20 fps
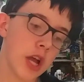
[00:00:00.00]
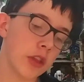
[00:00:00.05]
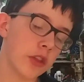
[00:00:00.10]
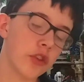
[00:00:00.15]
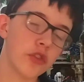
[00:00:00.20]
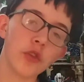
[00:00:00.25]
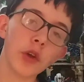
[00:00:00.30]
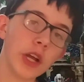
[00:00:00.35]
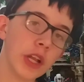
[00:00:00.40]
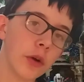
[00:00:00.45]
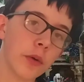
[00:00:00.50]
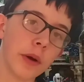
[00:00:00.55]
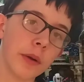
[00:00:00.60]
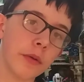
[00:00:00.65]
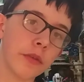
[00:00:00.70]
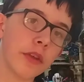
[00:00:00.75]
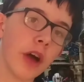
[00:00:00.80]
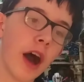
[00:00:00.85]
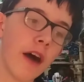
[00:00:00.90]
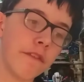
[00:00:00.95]
The trailer one
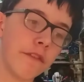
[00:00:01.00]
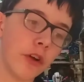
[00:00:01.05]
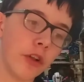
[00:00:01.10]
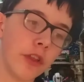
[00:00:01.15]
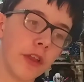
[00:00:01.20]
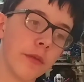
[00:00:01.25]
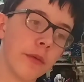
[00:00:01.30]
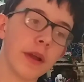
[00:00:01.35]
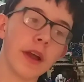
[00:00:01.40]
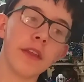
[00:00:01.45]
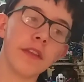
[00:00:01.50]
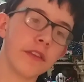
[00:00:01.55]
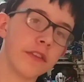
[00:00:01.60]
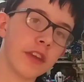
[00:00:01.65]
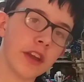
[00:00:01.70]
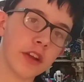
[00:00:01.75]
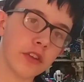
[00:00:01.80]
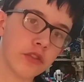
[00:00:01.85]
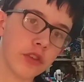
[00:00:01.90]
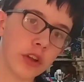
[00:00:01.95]
was awful, then we got the
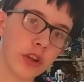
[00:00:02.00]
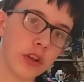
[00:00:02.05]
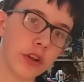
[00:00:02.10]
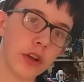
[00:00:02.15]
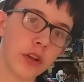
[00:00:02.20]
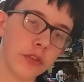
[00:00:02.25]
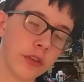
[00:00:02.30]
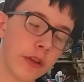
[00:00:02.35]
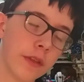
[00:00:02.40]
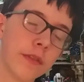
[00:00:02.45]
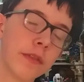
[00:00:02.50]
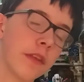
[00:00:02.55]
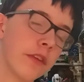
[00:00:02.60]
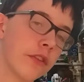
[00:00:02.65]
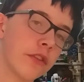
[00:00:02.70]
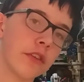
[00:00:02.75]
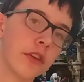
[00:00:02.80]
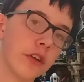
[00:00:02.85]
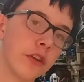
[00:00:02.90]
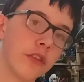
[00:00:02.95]
second trailer and I was like,
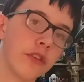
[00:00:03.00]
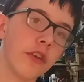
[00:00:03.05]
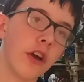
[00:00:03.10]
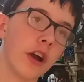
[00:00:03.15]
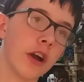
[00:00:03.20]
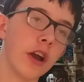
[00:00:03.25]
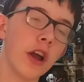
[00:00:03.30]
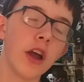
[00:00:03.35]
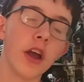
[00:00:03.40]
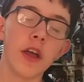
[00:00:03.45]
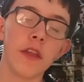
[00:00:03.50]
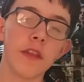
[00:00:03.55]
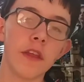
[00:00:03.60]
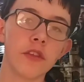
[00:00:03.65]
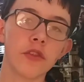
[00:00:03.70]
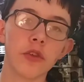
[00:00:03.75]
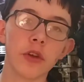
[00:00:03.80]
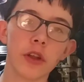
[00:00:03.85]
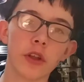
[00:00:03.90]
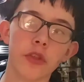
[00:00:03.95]
this is gonna suck.
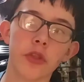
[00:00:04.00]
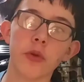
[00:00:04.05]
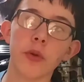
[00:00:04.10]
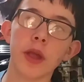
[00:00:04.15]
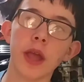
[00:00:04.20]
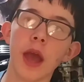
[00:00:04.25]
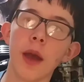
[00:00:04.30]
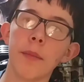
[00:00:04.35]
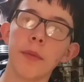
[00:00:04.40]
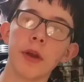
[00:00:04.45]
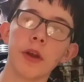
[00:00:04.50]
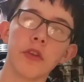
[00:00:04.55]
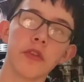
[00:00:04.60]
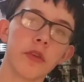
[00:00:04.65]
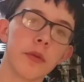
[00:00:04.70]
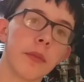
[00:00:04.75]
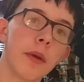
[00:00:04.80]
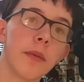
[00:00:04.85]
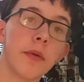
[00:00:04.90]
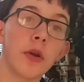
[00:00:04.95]
Then trailer three happened and I was
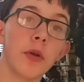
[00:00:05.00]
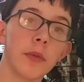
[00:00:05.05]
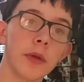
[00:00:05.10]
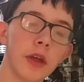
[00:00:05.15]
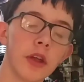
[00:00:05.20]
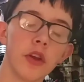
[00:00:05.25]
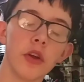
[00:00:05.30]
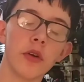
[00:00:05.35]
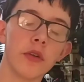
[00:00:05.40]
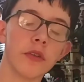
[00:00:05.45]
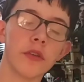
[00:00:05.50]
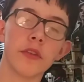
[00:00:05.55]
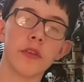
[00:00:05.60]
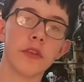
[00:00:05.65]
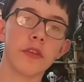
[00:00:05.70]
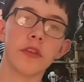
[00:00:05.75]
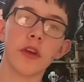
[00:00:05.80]
like, maybe it'll be another that